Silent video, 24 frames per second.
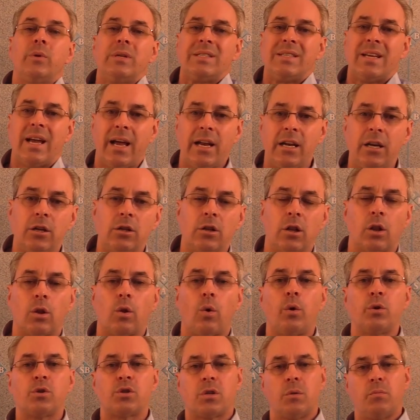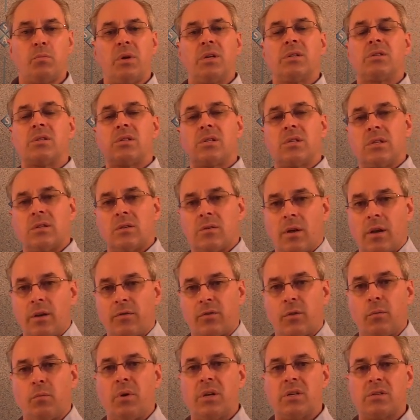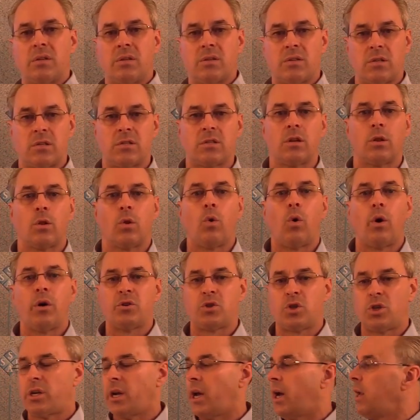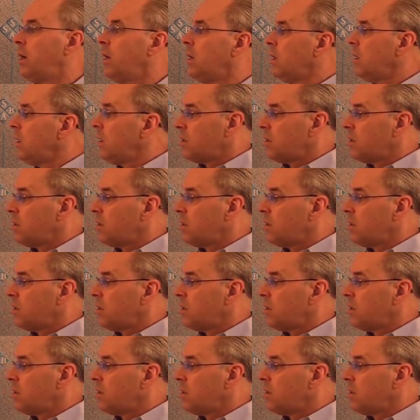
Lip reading: intending to launch the businesses if the business isn't launched yet?